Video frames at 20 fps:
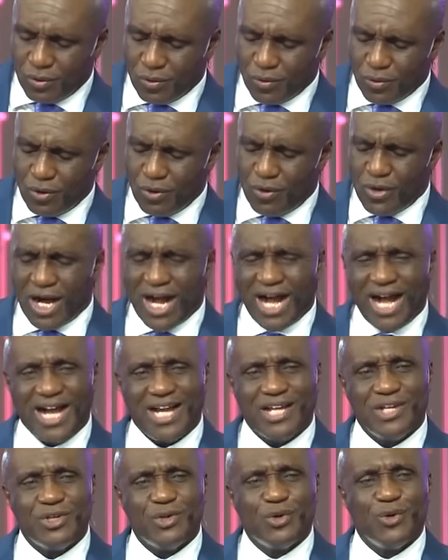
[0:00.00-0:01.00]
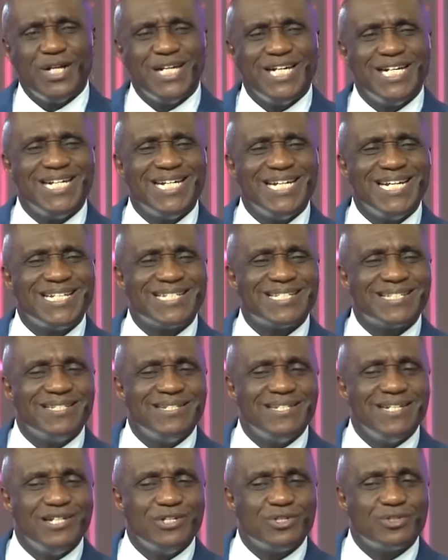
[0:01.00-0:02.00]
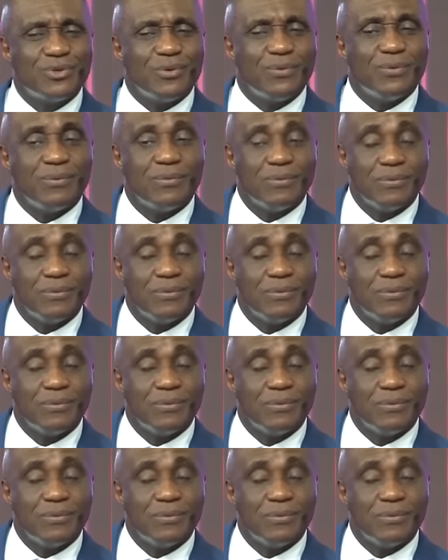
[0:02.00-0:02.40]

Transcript: who are you listening to?